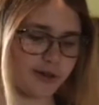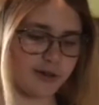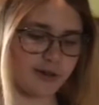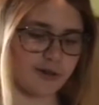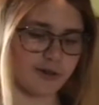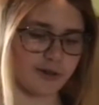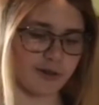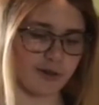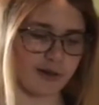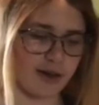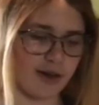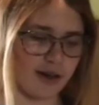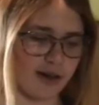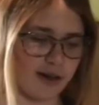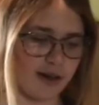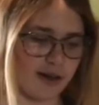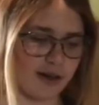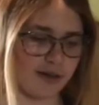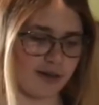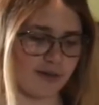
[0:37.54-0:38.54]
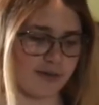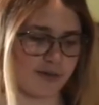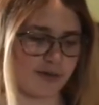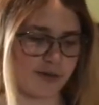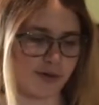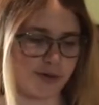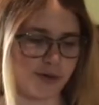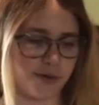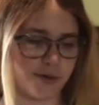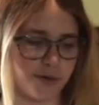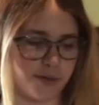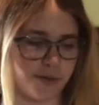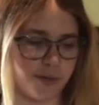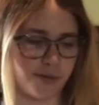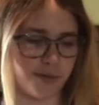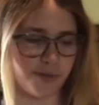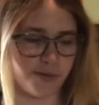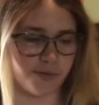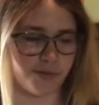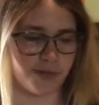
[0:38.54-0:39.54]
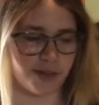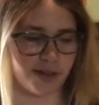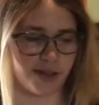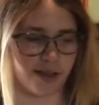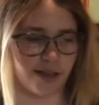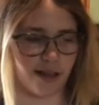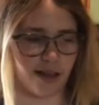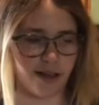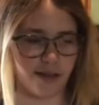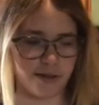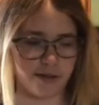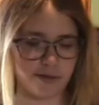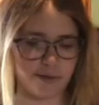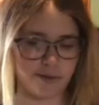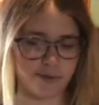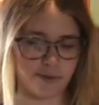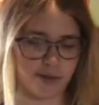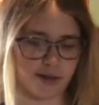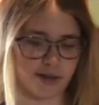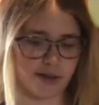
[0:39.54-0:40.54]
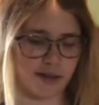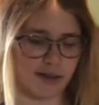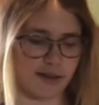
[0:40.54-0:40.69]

do a vanilla one.